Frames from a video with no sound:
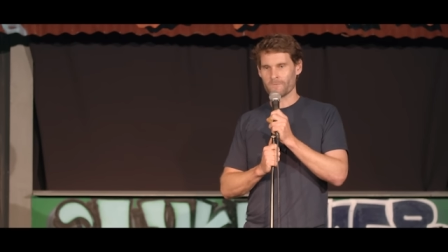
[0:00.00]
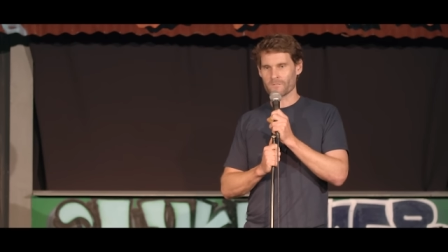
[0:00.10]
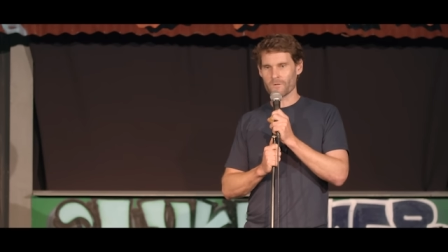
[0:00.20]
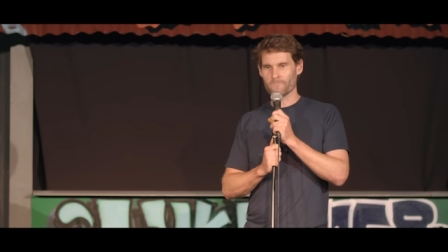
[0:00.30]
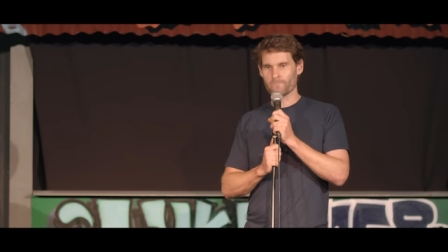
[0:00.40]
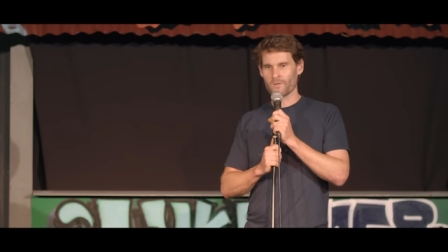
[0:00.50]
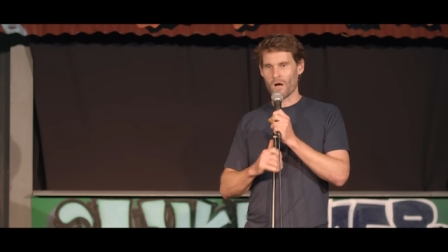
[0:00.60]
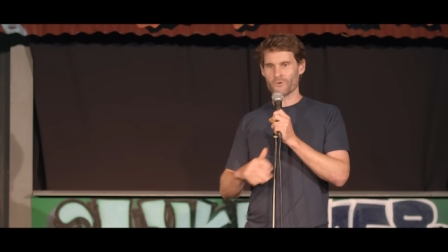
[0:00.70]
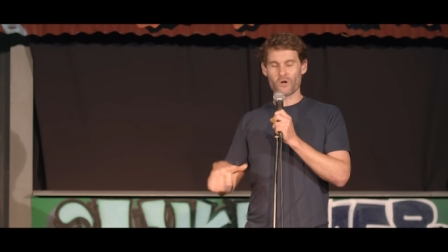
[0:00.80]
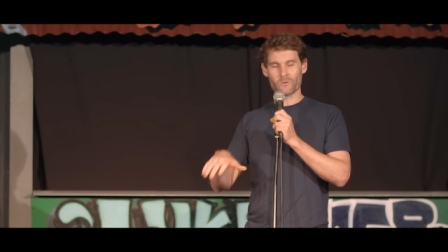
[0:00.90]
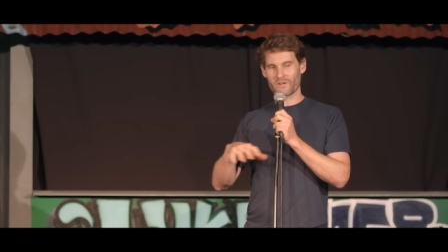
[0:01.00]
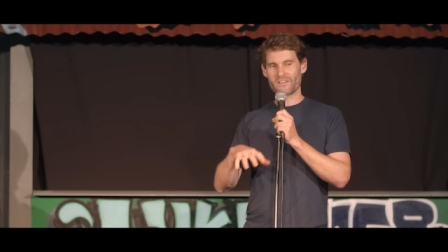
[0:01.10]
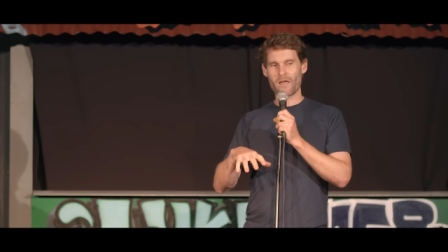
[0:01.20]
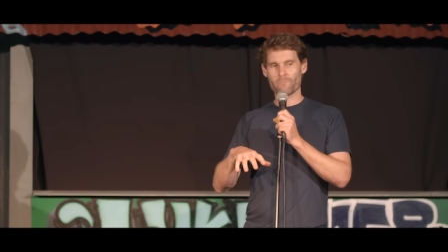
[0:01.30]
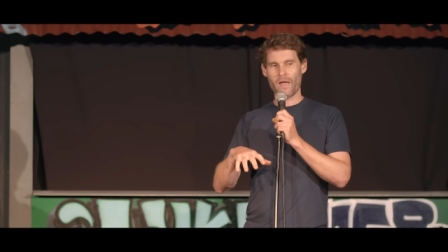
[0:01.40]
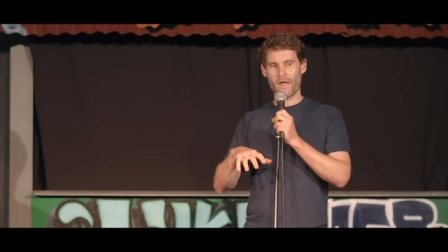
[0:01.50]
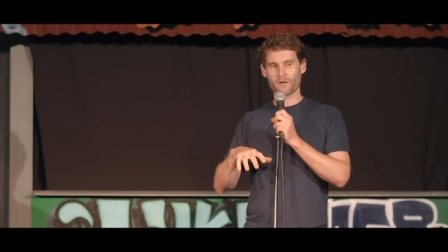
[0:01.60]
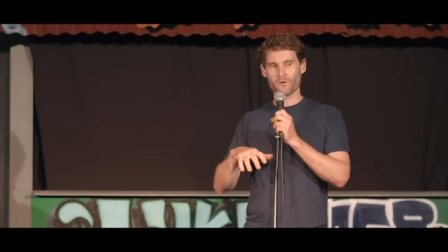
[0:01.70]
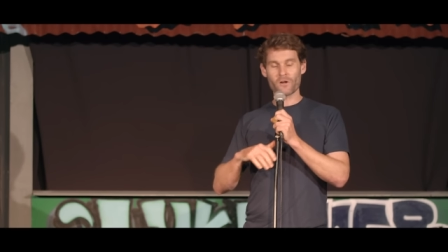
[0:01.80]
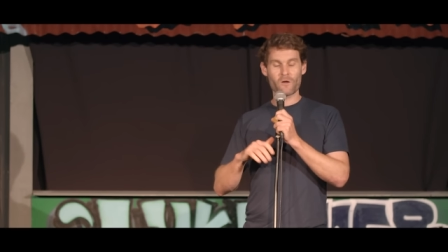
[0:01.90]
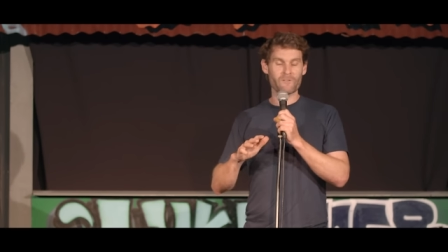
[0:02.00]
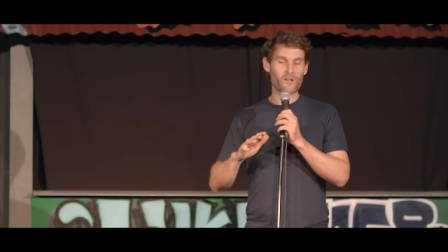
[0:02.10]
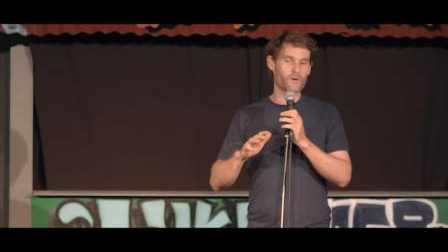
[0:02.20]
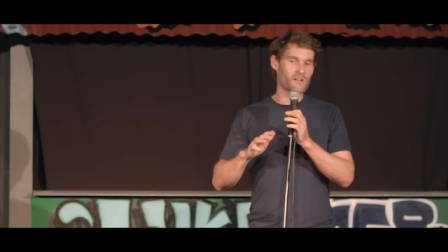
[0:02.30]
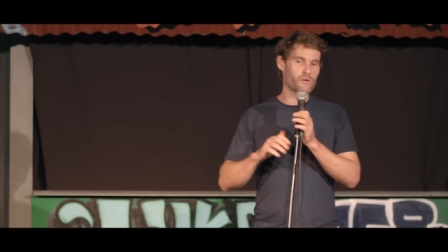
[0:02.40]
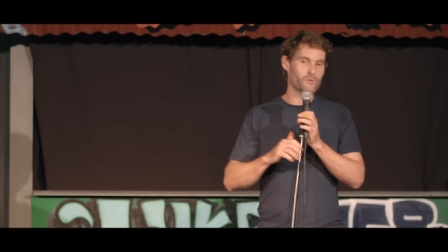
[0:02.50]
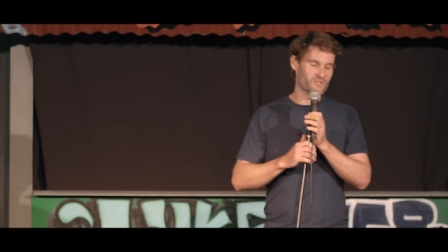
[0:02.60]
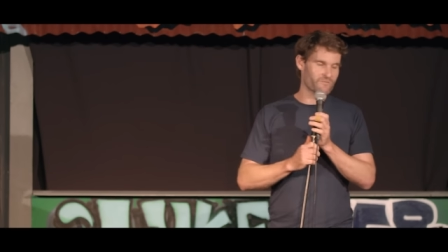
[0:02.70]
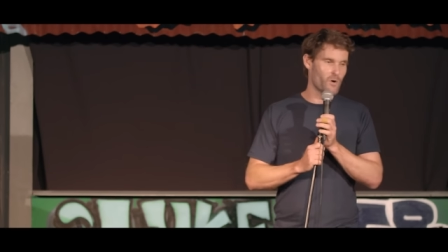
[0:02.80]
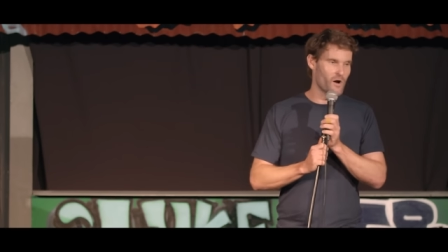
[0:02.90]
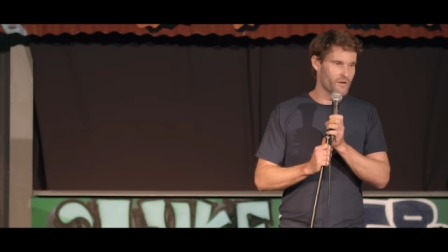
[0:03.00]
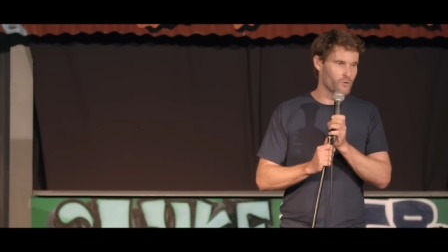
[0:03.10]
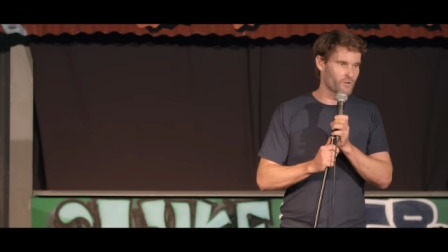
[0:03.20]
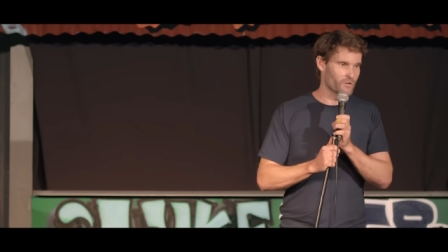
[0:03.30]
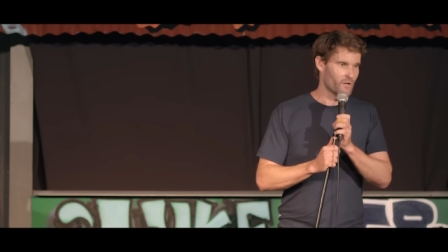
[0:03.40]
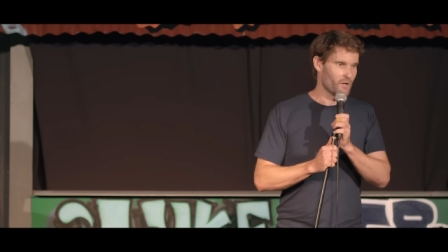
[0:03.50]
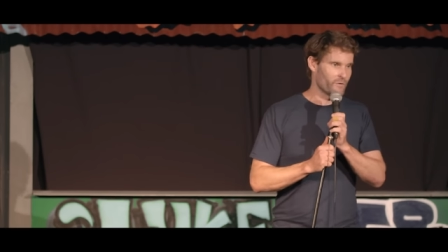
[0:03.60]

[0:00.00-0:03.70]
So I'm trying to bring that back. And I don't know if anyone here is of my ilk.